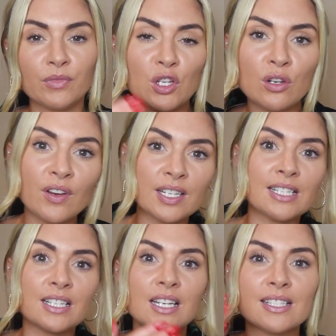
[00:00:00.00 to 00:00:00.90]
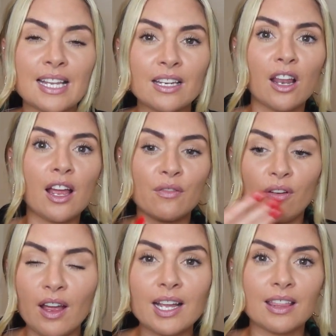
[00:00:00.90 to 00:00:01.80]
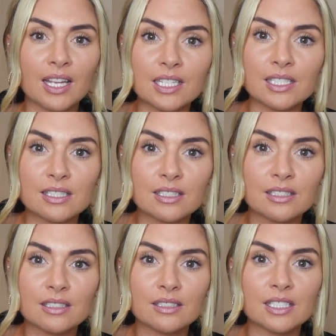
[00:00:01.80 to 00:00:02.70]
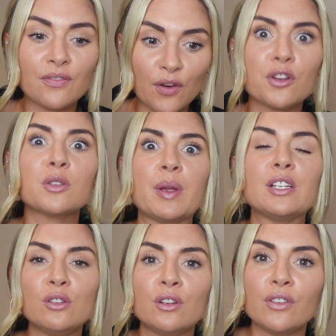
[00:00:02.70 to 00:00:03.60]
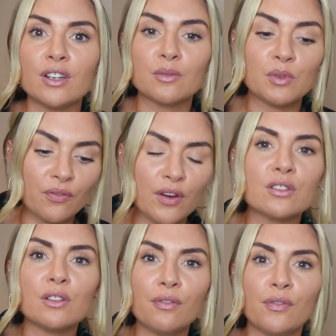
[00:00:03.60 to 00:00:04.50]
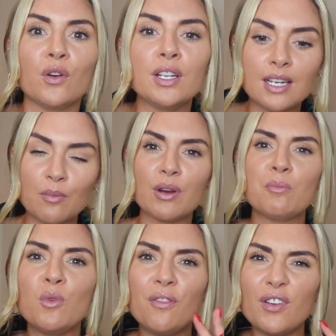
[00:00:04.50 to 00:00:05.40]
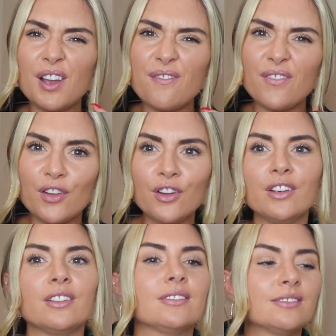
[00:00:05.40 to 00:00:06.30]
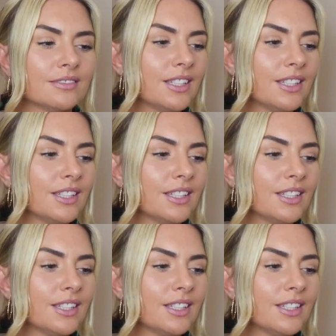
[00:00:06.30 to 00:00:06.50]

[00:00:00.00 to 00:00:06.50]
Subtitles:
The universe is going to send like for like things. It's a focus-based universe. When you're focused on fun, it's going to bring more fucking fun.